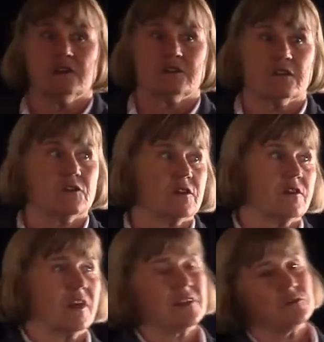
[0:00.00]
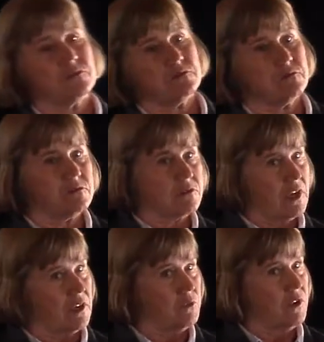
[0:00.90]
So that's
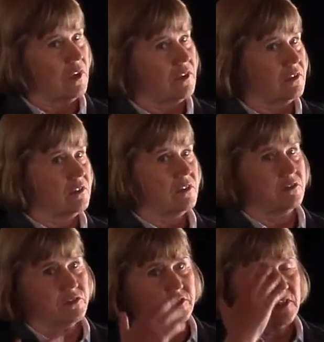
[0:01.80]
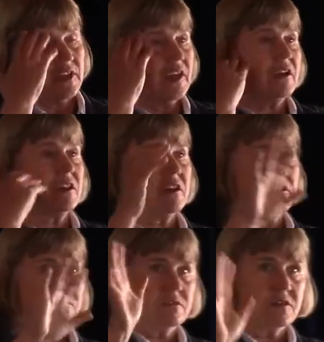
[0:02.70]
kind of what I, you know, see that. Now, you
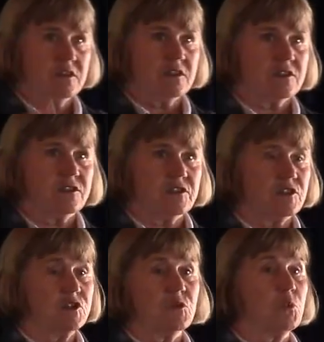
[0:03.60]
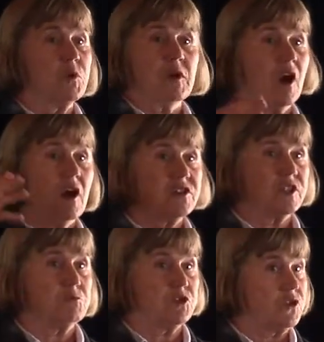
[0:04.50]
know, we all
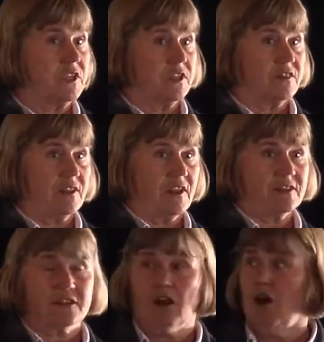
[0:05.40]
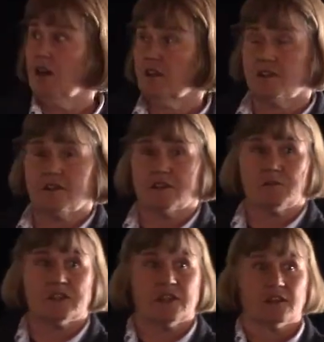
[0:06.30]
see beauty in things. In all of these things,
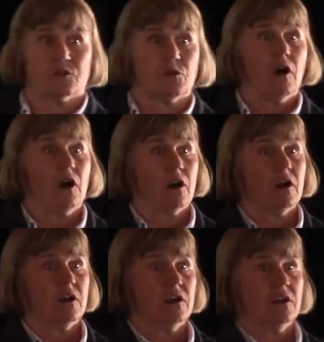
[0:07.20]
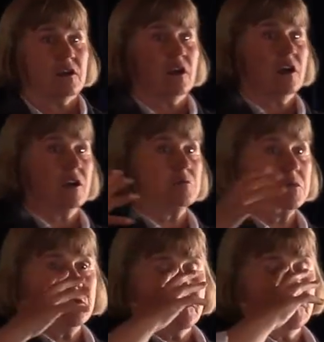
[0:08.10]
I'm not saying they're wrong.
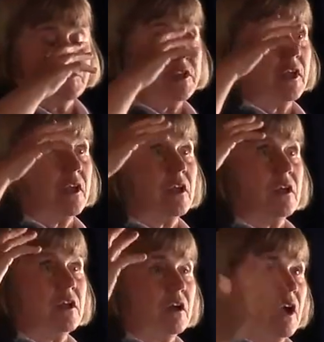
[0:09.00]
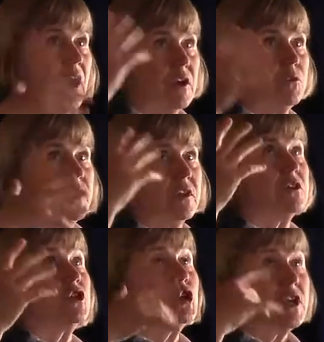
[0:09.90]
Um, I'm saying how do we
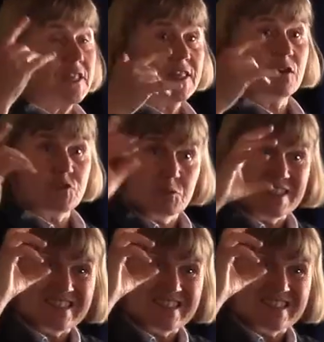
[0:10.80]
look at them from a